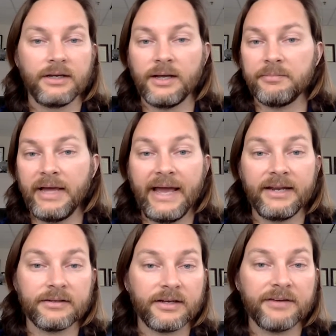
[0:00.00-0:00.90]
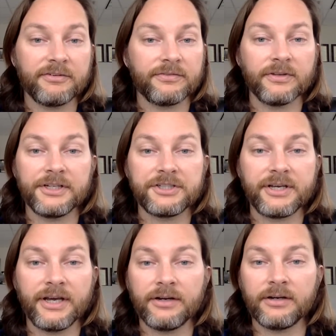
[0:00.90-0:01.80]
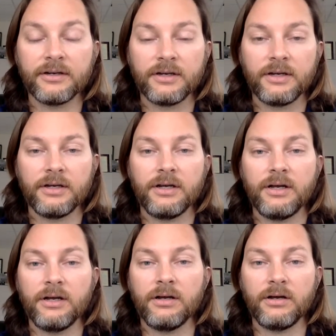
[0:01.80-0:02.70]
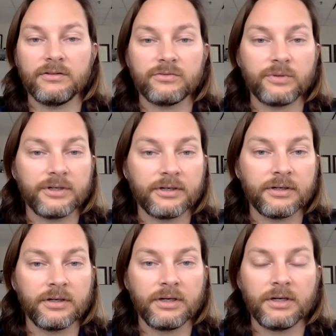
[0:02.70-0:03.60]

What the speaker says: I'm at Effortful Educator on Twitter.